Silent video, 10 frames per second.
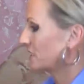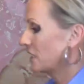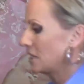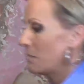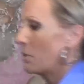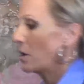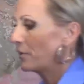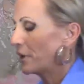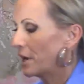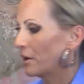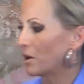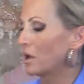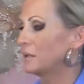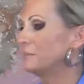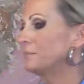side they part their hair
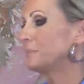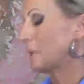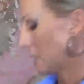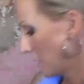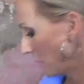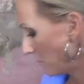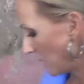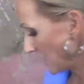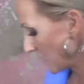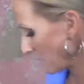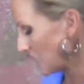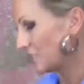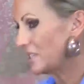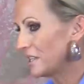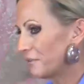on, because that
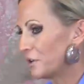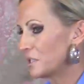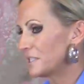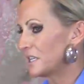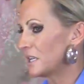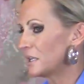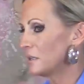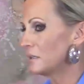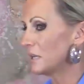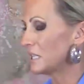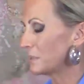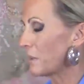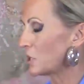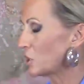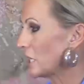makes a difference in,
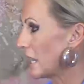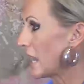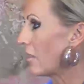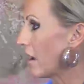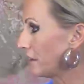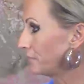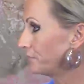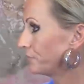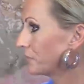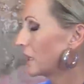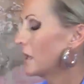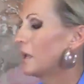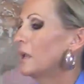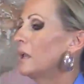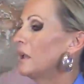especially in A-line.
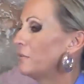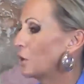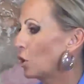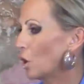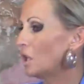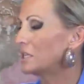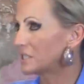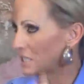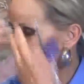If the goal is to